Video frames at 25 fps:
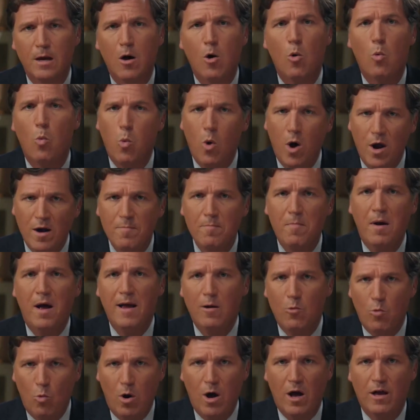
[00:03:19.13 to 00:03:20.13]
One by
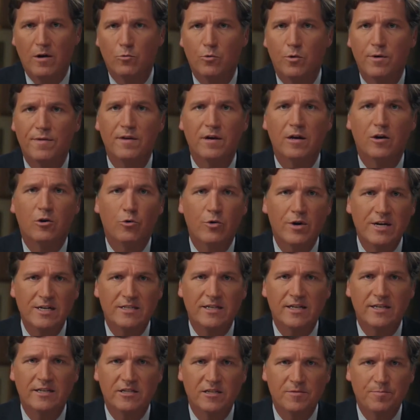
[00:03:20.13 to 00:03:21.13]
one, with
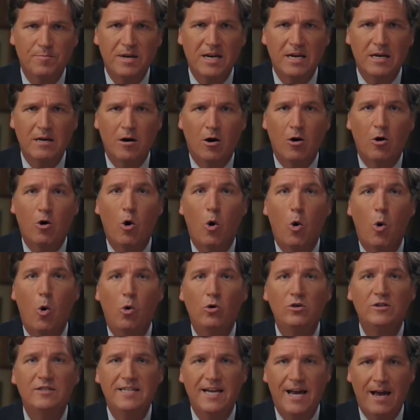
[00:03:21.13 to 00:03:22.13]
increasing speed, our
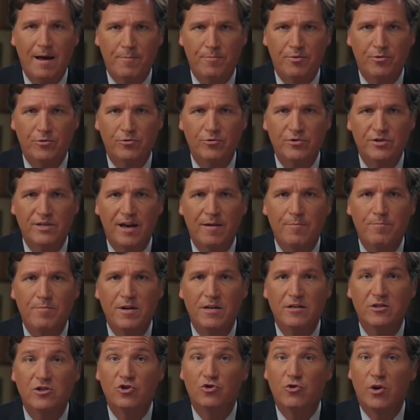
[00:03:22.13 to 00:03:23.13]
old taboos have
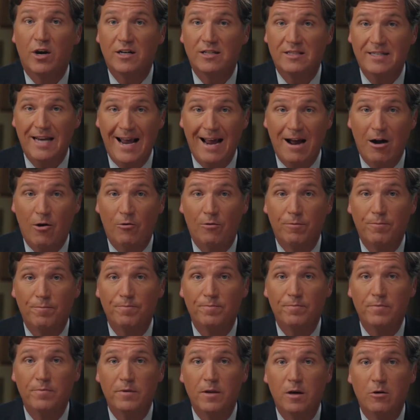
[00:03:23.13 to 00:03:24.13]
been struck down.
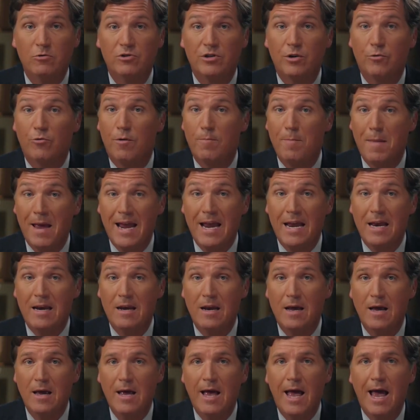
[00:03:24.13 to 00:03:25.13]
Those that remain
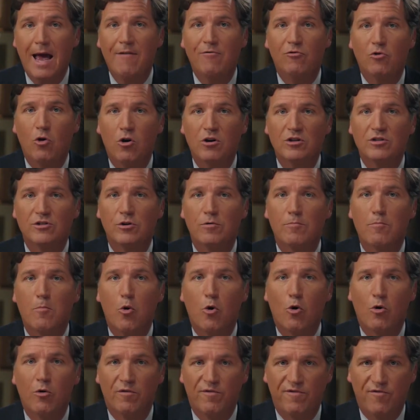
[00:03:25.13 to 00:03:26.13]
have lost their
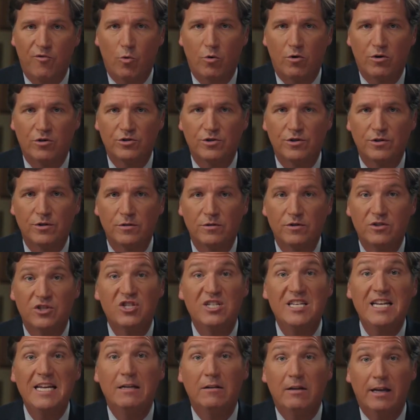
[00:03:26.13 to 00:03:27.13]
moral force.
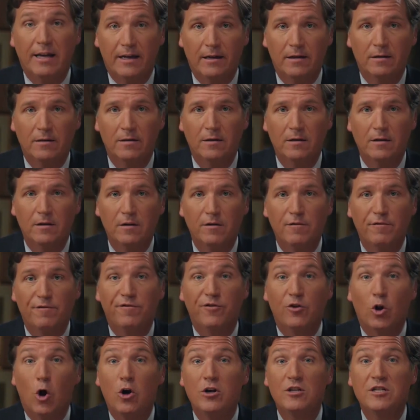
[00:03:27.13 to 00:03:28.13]
Stealing,
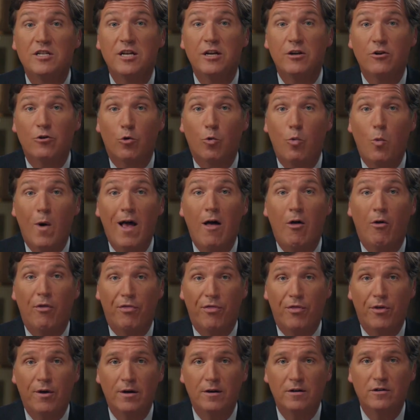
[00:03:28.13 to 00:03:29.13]
flaunting your
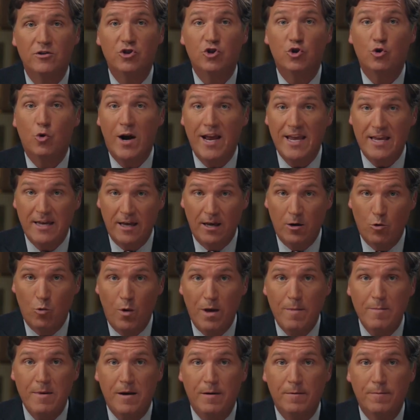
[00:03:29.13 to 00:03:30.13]
wealth, striking
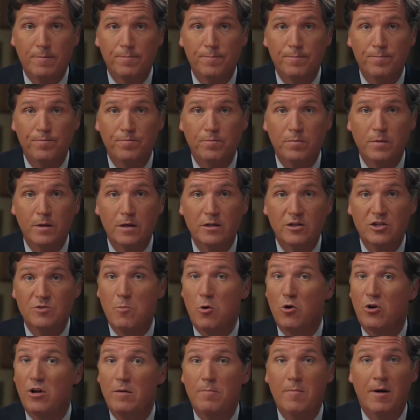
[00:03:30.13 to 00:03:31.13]
women,
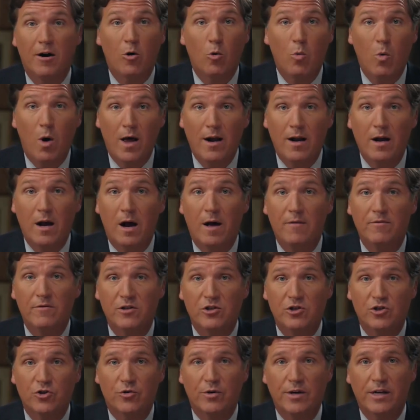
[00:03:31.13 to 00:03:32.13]
smoking marijuana on the
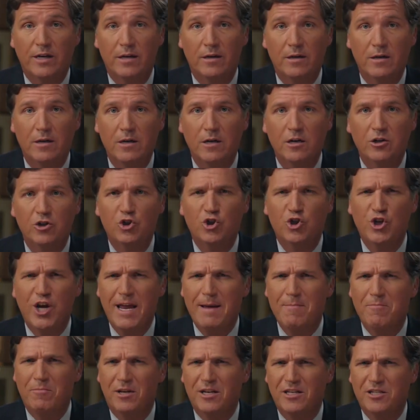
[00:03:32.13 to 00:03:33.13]
street,
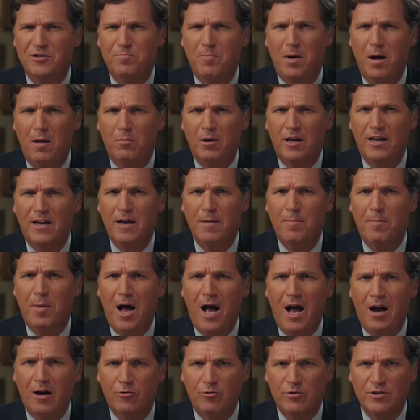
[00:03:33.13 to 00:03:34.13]
shameless public
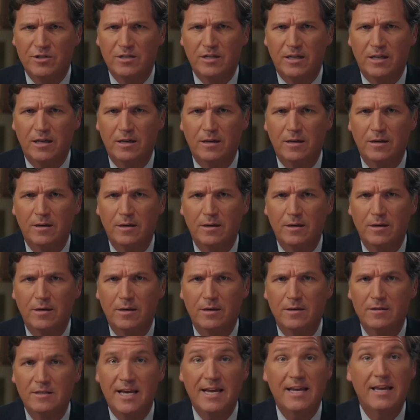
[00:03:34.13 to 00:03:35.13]
hypocrisy,
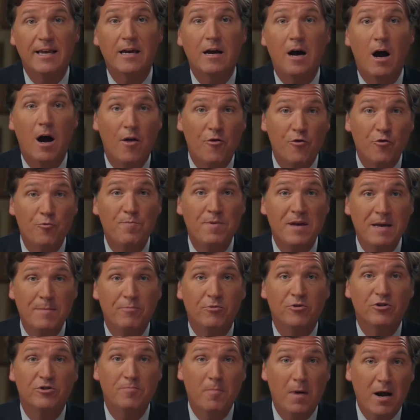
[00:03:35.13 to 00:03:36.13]
taking other
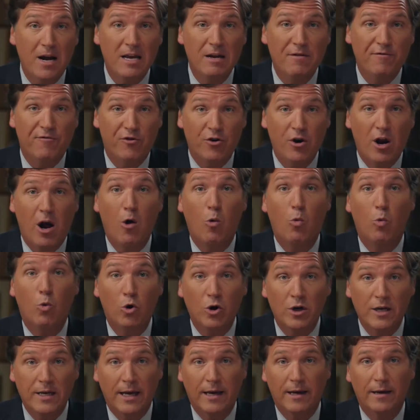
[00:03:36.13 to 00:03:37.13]
people's money for not
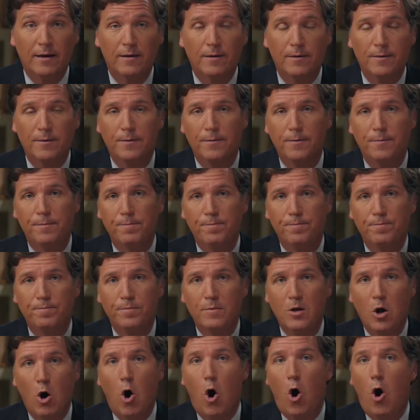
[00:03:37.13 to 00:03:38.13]
working.
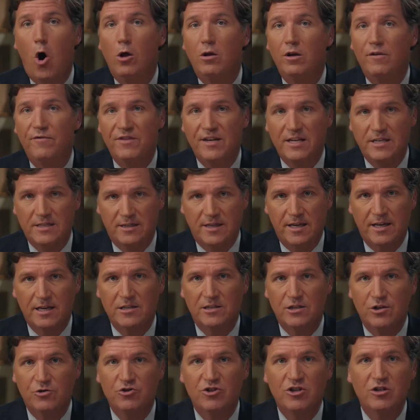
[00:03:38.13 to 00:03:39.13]
All of these
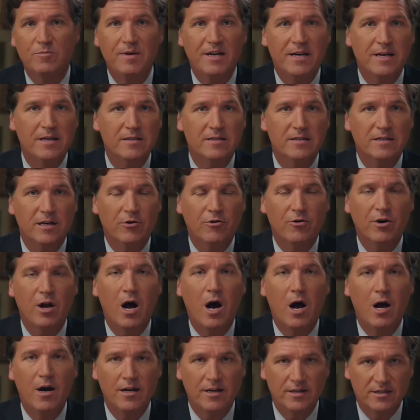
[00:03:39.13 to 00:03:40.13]
things used to be considered
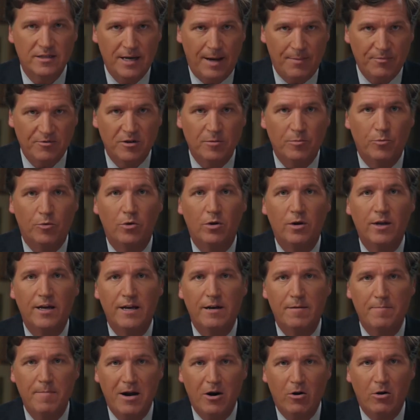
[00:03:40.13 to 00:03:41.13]
unacceptable in
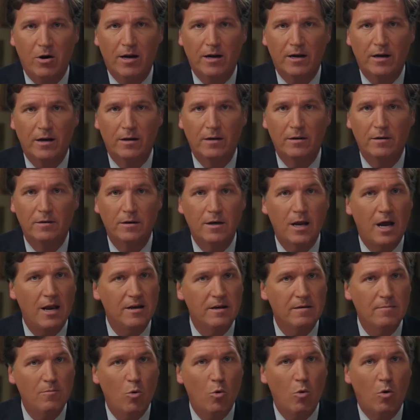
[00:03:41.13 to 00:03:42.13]
America, not
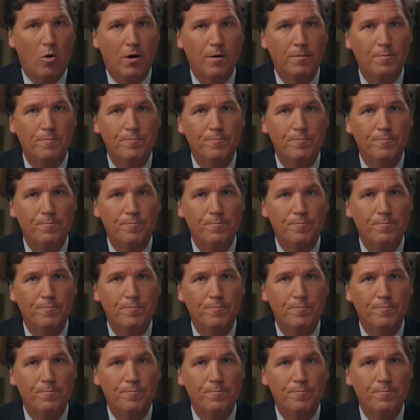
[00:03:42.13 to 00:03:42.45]
anymore.